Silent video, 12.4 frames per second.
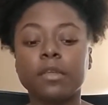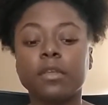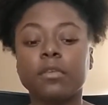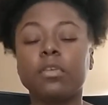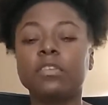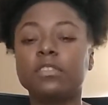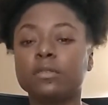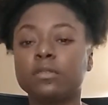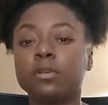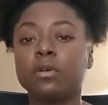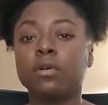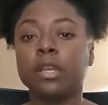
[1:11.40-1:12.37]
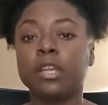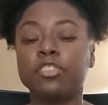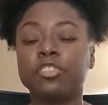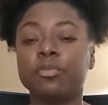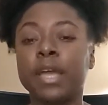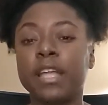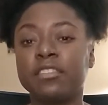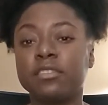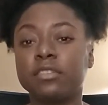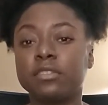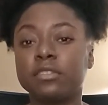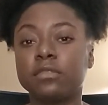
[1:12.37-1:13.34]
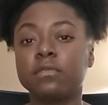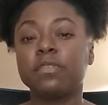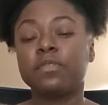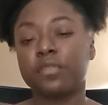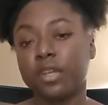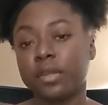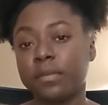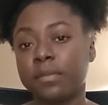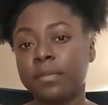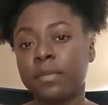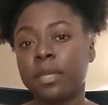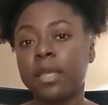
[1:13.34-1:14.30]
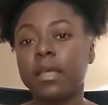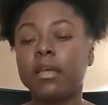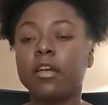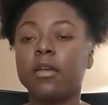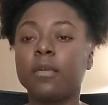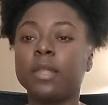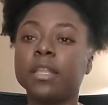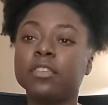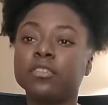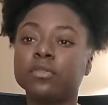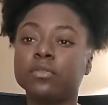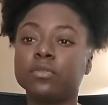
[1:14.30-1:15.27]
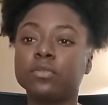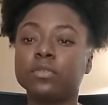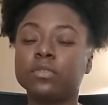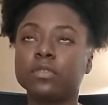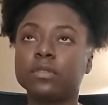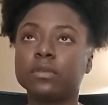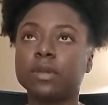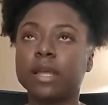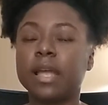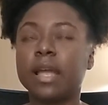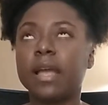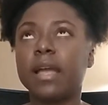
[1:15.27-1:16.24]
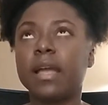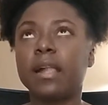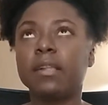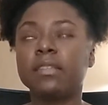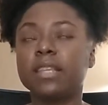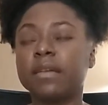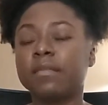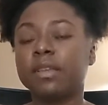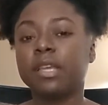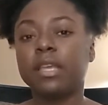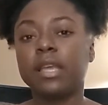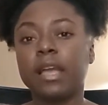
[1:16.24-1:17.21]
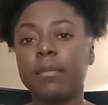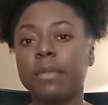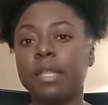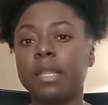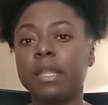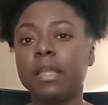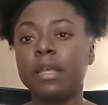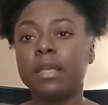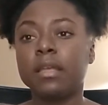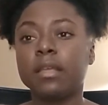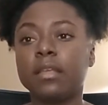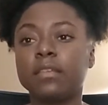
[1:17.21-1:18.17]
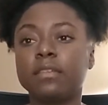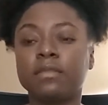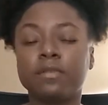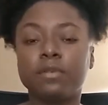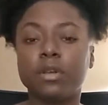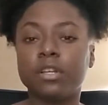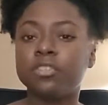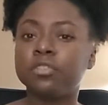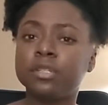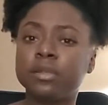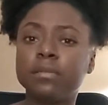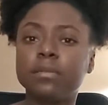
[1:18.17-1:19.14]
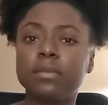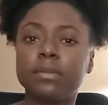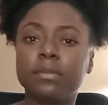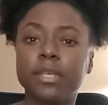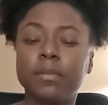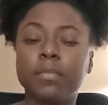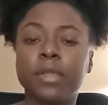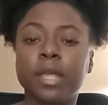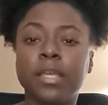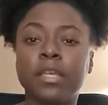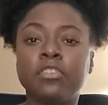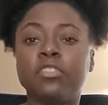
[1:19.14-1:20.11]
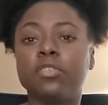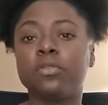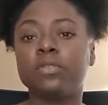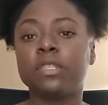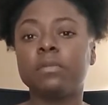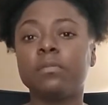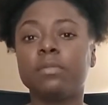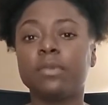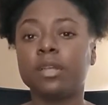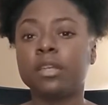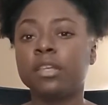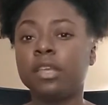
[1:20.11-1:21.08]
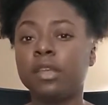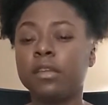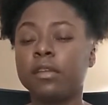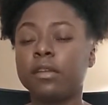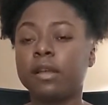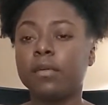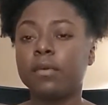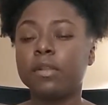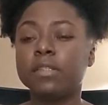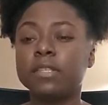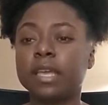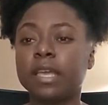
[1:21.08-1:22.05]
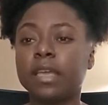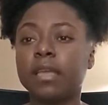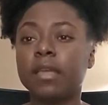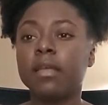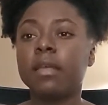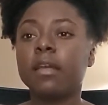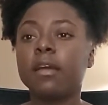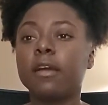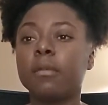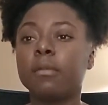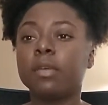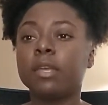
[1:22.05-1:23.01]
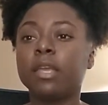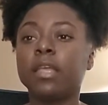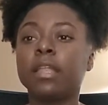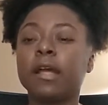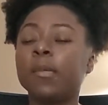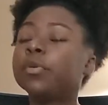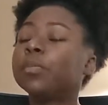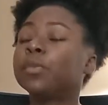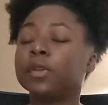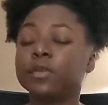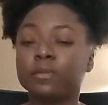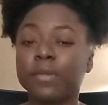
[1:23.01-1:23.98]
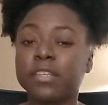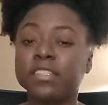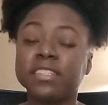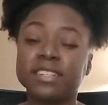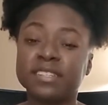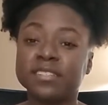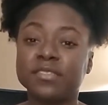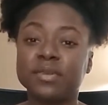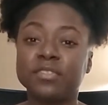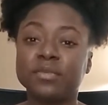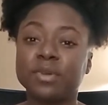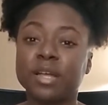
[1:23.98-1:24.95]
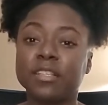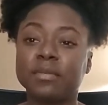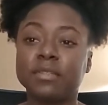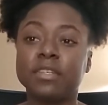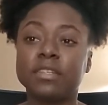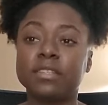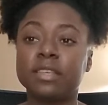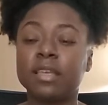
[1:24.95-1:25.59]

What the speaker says: You can still go and get your bachelor's for free. And they choose, honestly I forget how many, it's a few hundred people that get chosen a year, I want to say. Again, I'll put more information in the description box because,